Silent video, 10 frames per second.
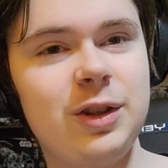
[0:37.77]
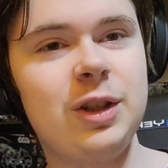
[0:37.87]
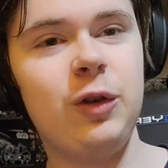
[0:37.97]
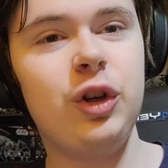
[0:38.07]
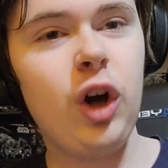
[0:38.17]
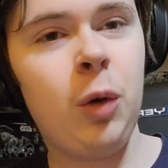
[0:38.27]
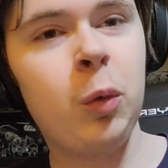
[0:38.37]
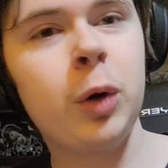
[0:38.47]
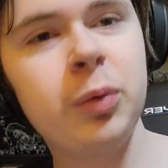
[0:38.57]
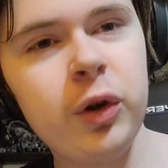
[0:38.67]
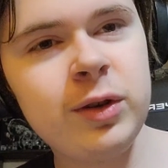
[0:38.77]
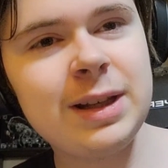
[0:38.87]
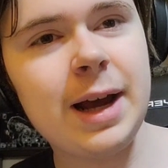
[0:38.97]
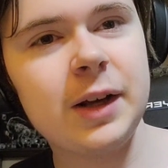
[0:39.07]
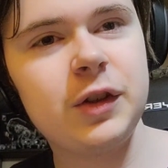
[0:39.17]
so no more
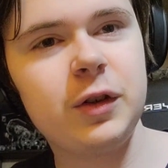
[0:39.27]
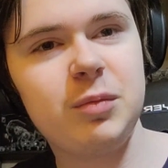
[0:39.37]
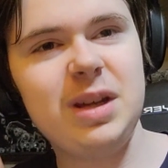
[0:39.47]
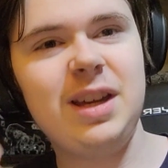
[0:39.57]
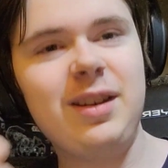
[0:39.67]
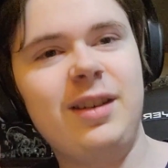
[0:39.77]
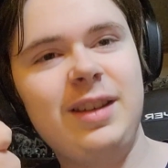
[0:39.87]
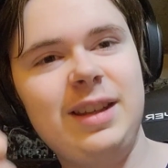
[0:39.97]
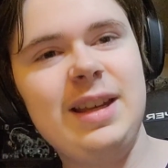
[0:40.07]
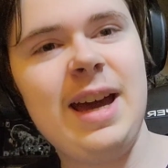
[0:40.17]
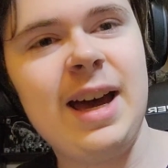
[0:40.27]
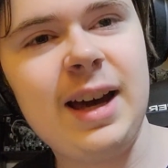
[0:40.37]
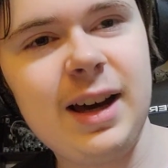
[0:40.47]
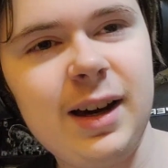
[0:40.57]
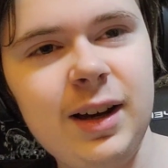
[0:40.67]
BlueStacks for me. Yeah.
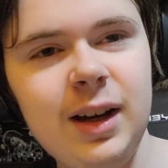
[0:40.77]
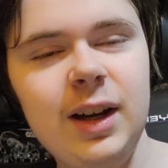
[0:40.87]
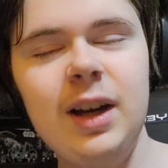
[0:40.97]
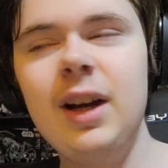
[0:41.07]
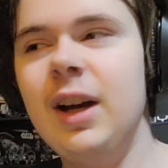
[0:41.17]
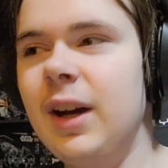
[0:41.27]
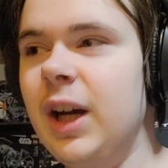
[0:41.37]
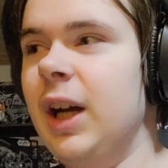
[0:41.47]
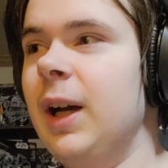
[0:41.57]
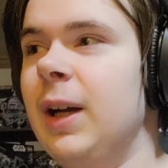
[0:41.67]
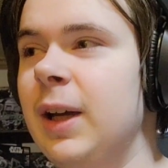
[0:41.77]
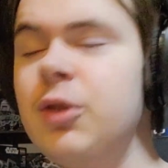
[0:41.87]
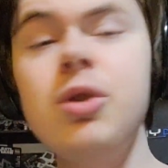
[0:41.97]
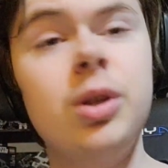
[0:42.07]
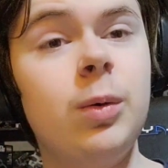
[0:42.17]

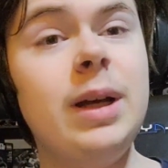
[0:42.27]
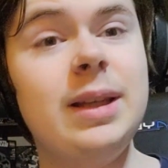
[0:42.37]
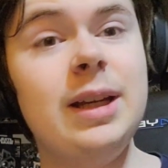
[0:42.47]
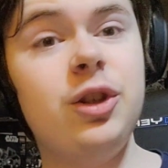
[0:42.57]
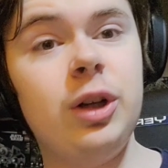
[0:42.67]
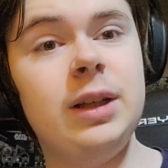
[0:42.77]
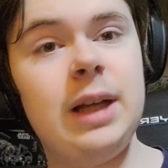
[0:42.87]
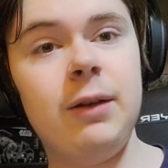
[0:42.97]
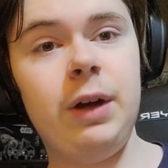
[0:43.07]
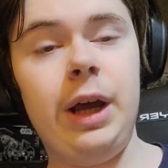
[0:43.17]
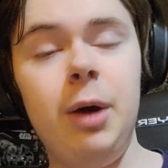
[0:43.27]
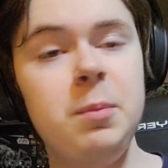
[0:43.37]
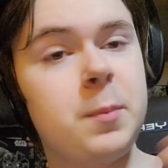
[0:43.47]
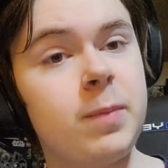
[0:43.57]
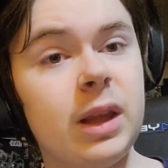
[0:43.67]
This was quite the interesting video.
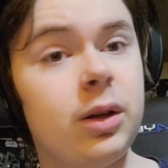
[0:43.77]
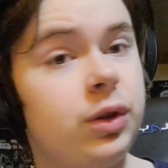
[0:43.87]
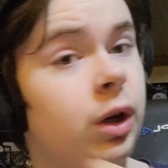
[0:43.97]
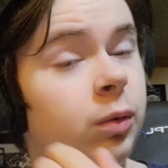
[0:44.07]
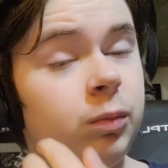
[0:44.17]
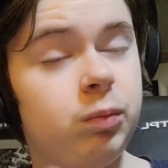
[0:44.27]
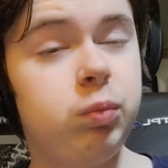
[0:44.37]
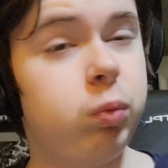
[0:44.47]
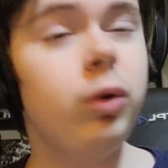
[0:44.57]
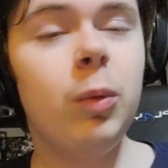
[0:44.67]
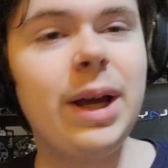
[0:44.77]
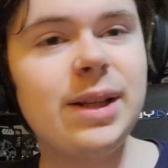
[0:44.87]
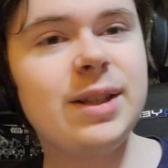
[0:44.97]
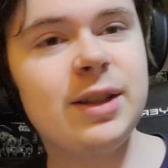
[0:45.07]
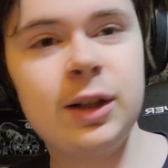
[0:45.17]
So, the way
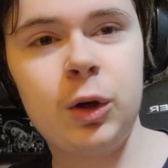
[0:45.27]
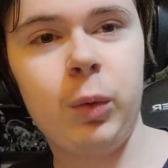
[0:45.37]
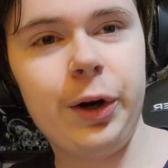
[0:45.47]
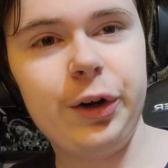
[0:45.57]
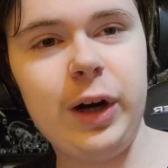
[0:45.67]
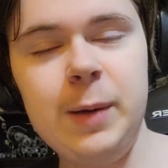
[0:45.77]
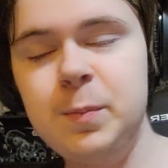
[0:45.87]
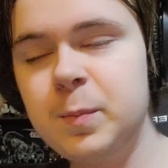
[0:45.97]
this is gonna work, right?